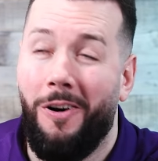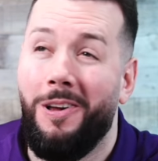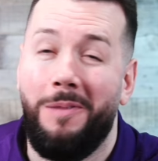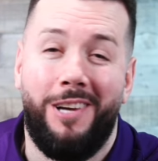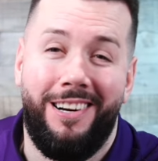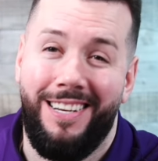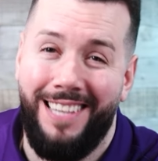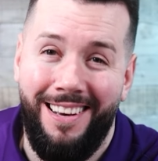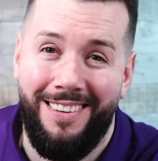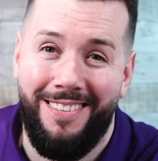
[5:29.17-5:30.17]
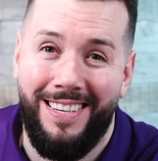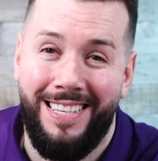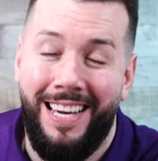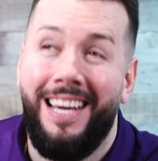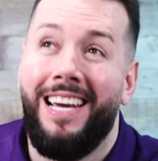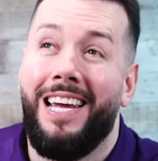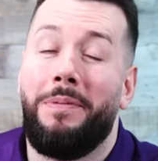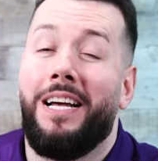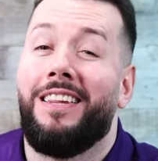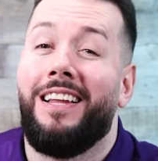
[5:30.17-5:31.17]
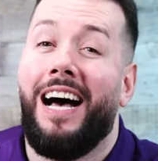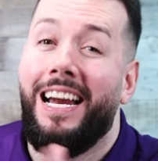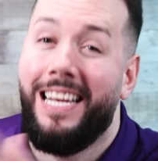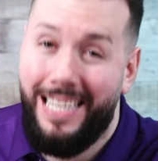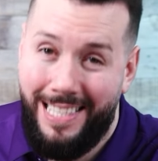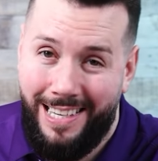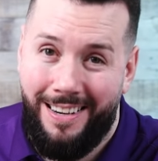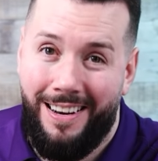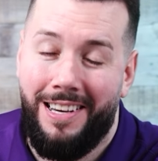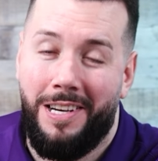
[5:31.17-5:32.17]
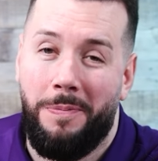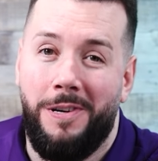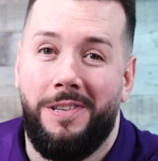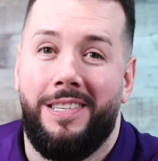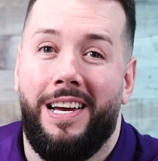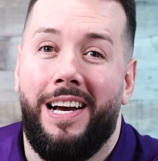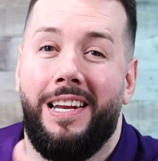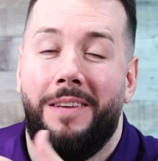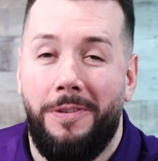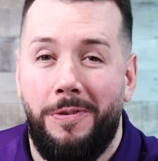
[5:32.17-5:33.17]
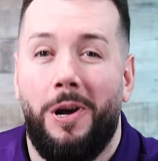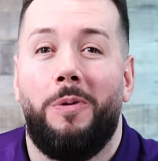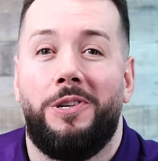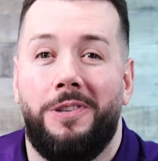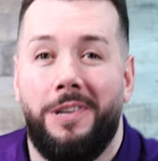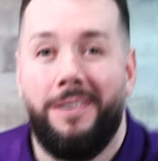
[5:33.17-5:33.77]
All I'm trying to tell you is it'd be a lot easier on the commercial side if you know what you're